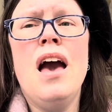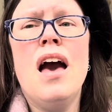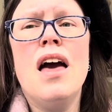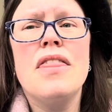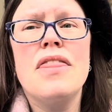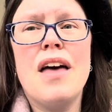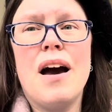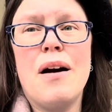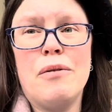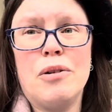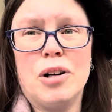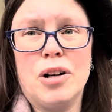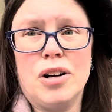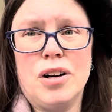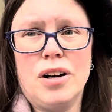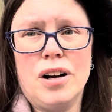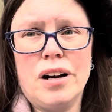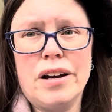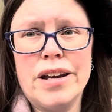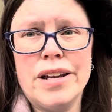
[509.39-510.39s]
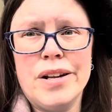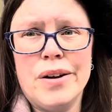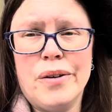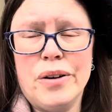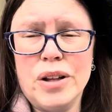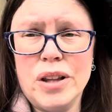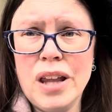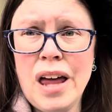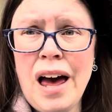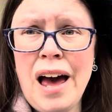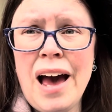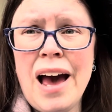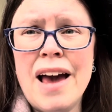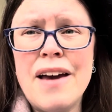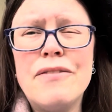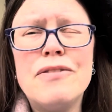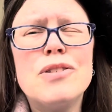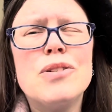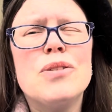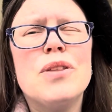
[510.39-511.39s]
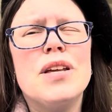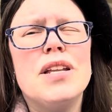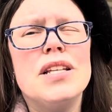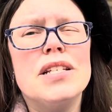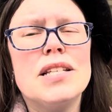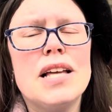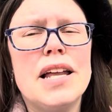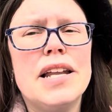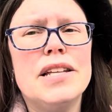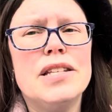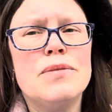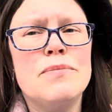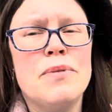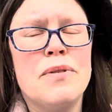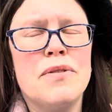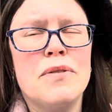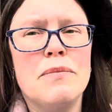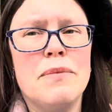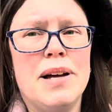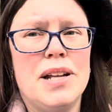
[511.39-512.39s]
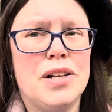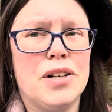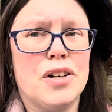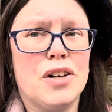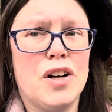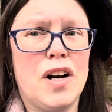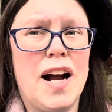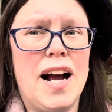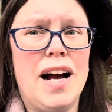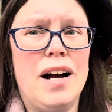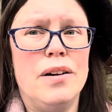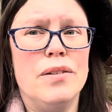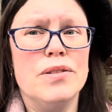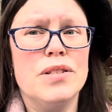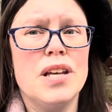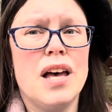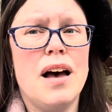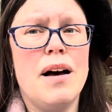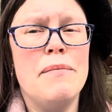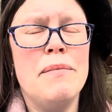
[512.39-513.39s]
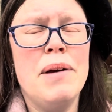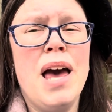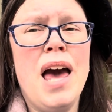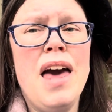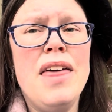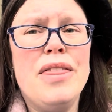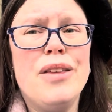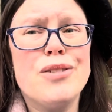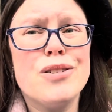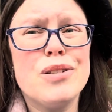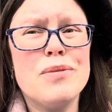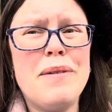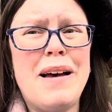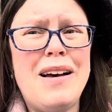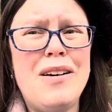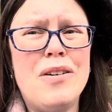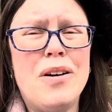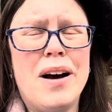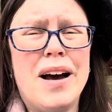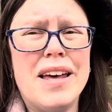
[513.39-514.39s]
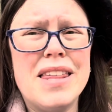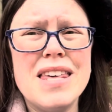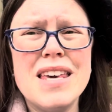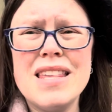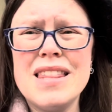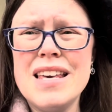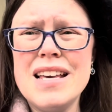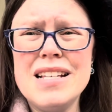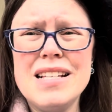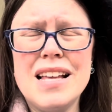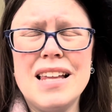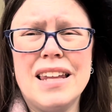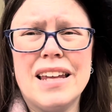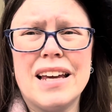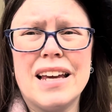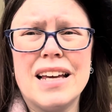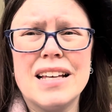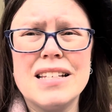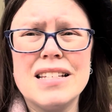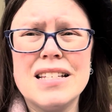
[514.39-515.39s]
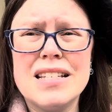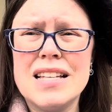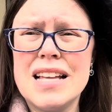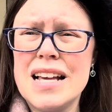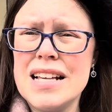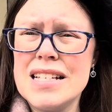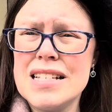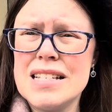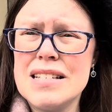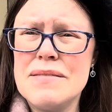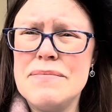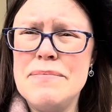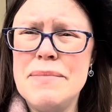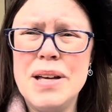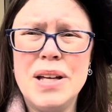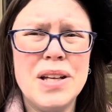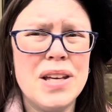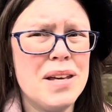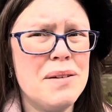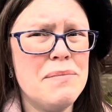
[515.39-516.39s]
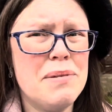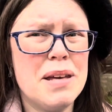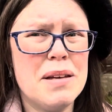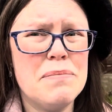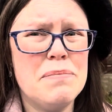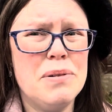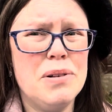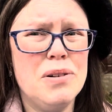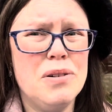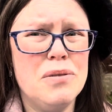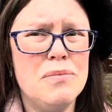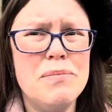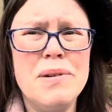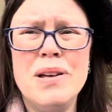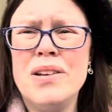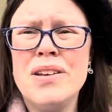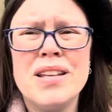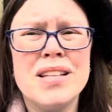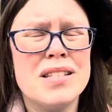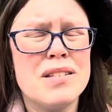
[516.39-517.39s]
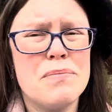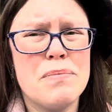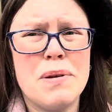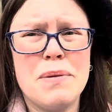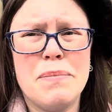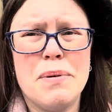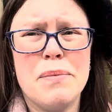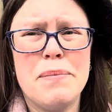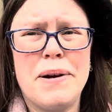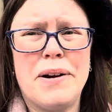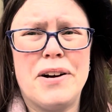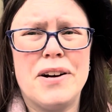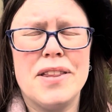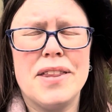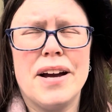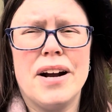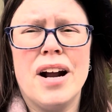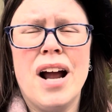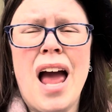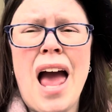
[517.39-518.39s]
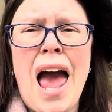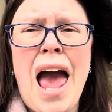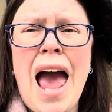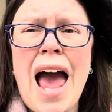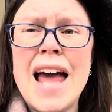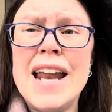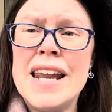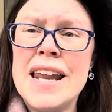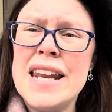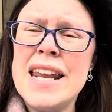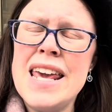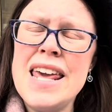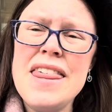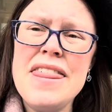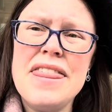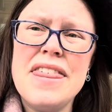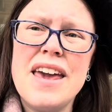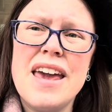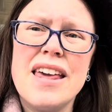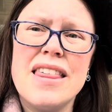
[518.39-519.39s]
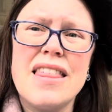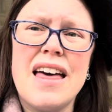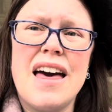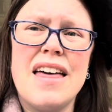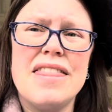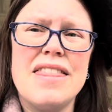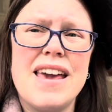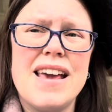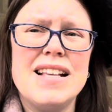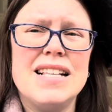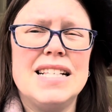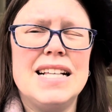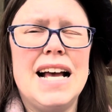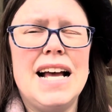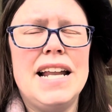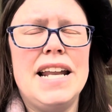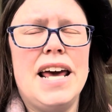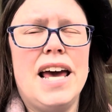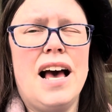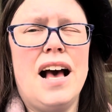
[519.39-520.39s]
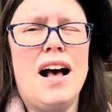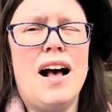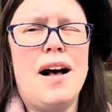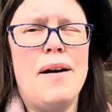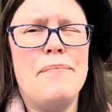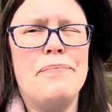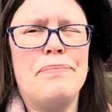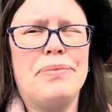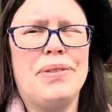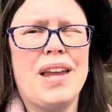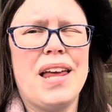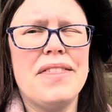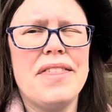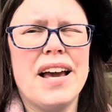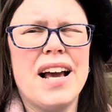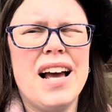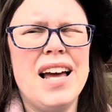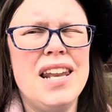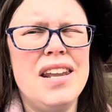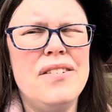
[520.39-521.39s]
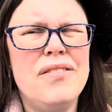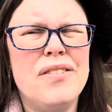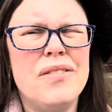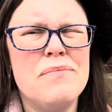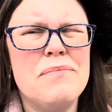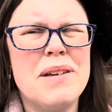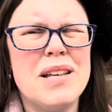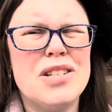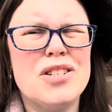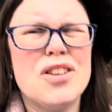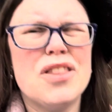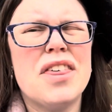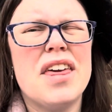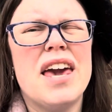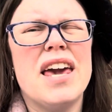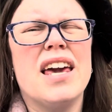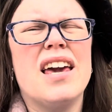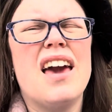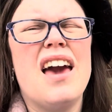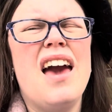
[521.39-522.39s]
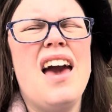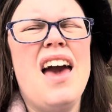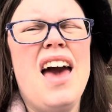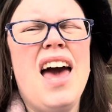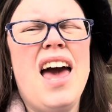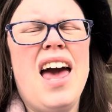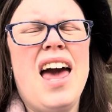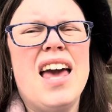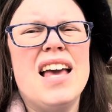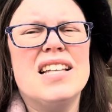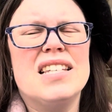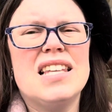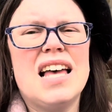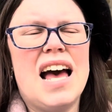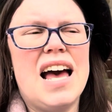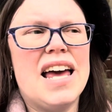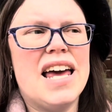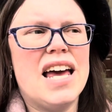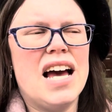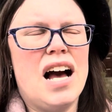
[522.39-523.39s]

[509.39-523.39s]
that were, alive. So they decided to move them underground. There's about, I think they said like 6 million people, millions of people buried there. And the neat thing that they said, that kind of made you think, is that